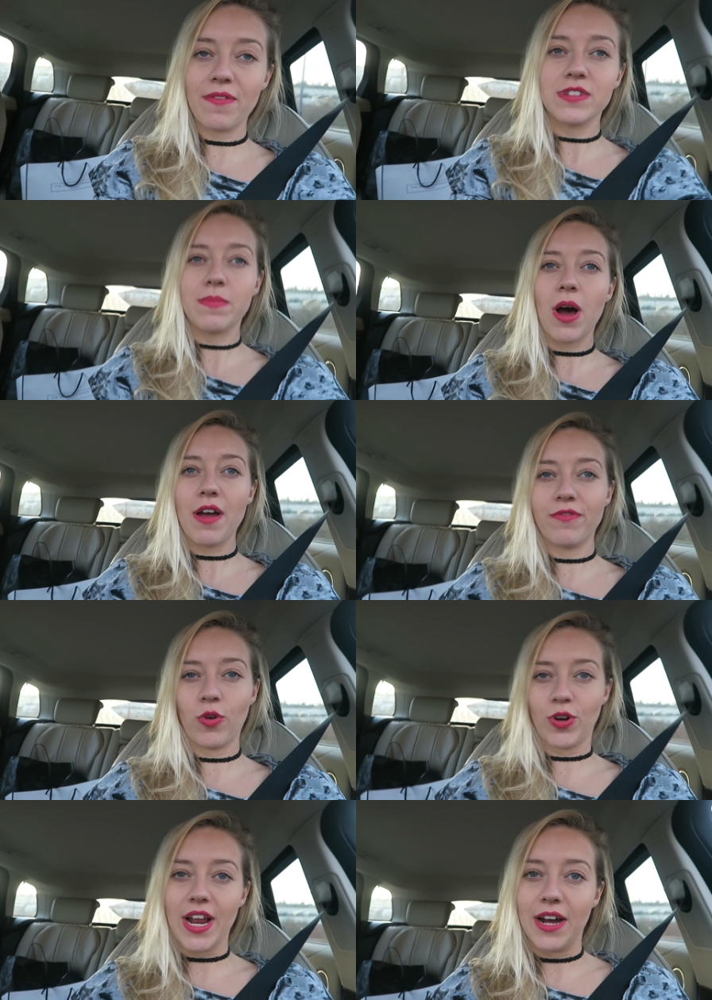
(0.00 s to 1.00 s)
left to buy
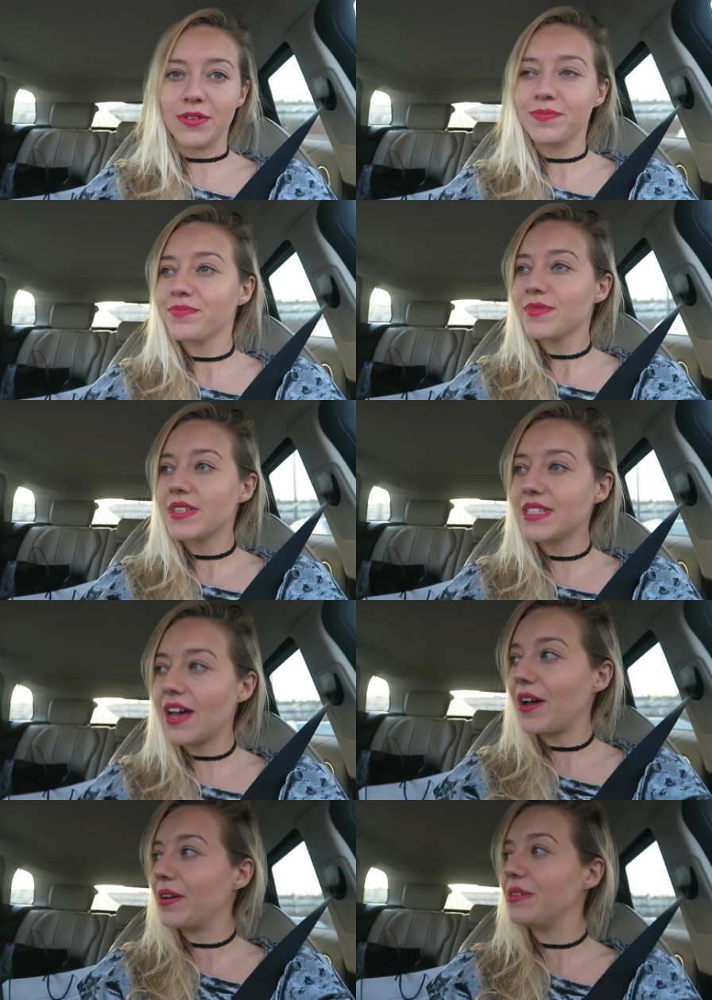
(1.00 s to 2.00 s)
for now.
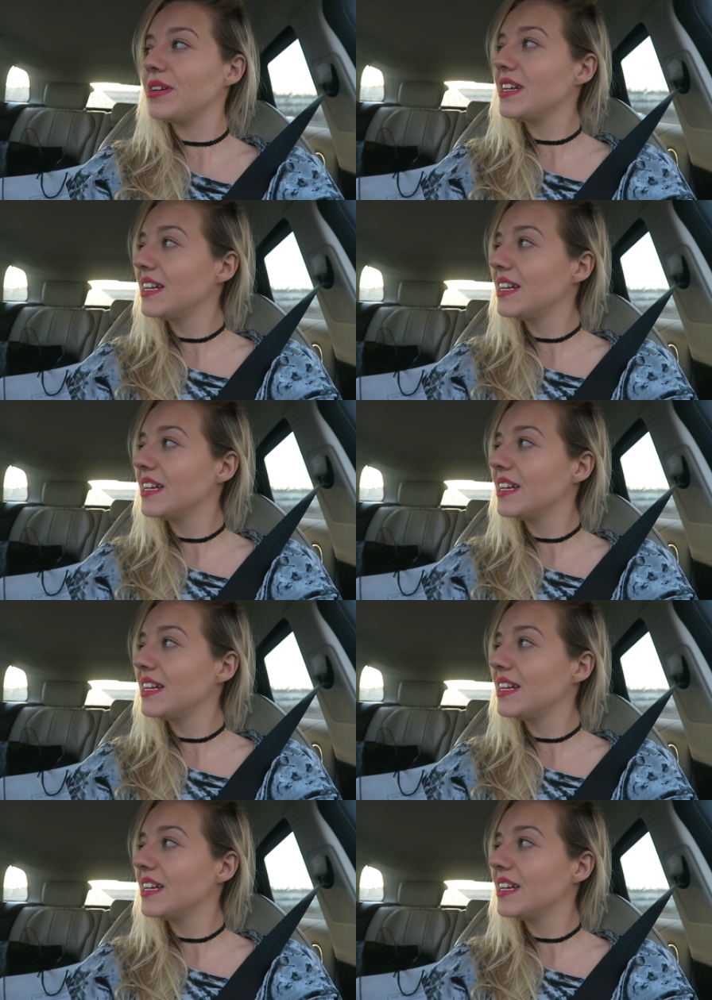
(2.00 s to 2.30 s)
So,